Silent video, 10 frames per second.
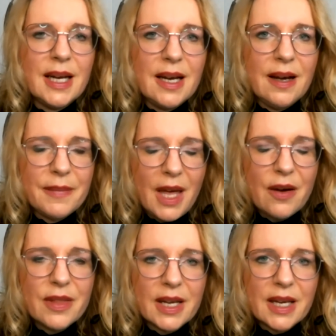
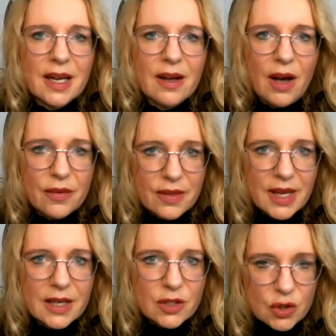
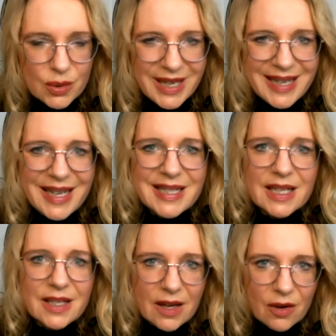are doing it,
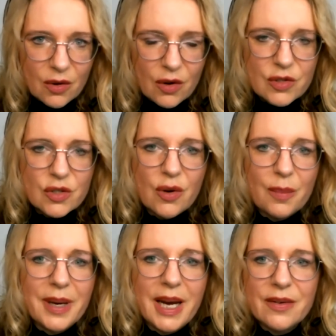and also
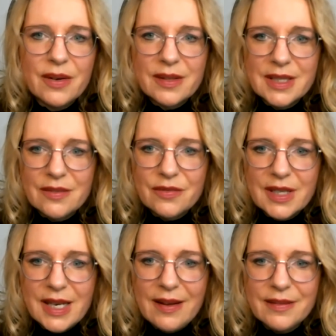comparing the
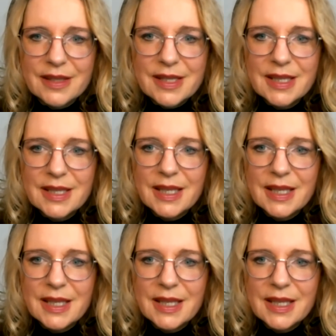different levels,